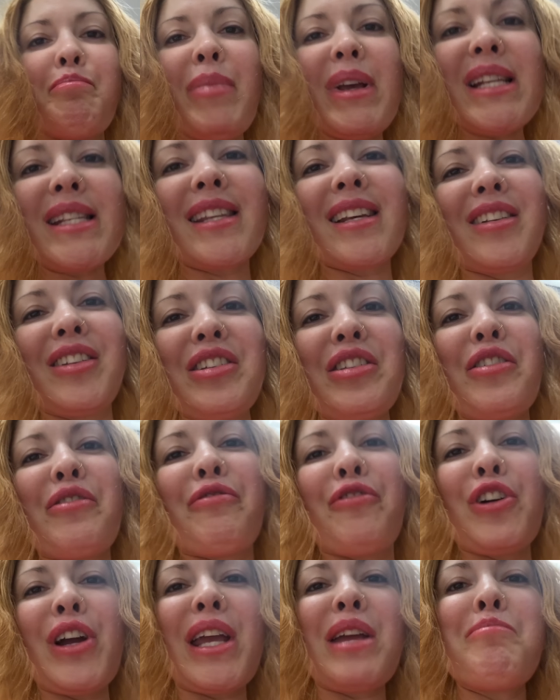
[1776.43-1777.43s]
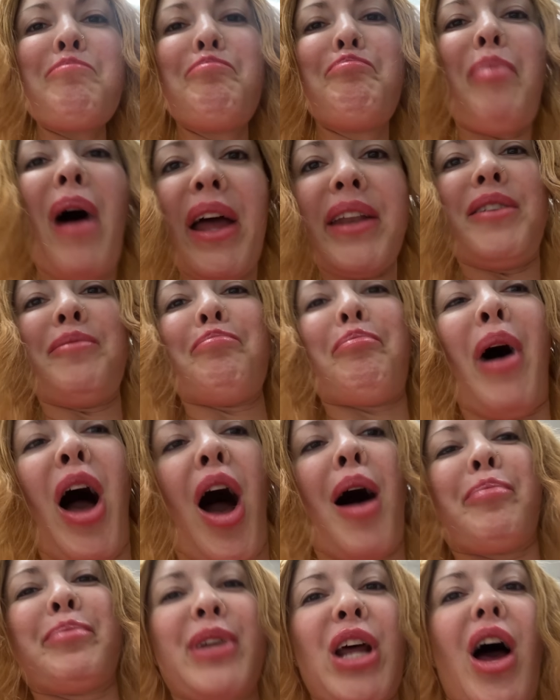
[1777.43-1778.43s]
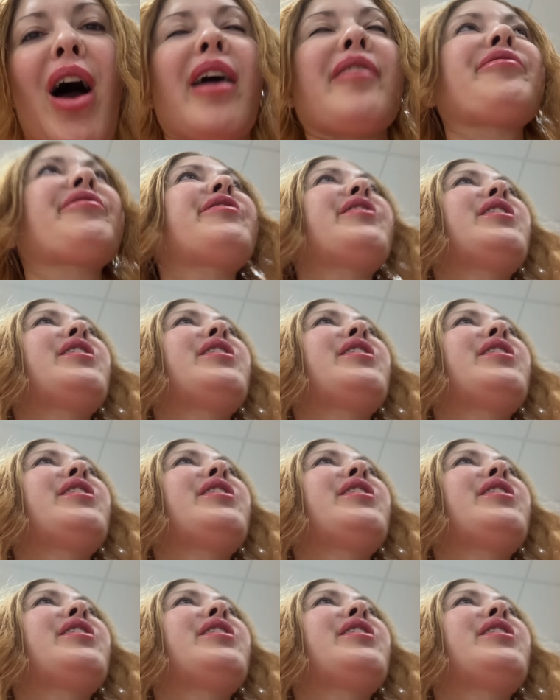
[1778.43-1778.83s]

Basically, the freaking button popped off.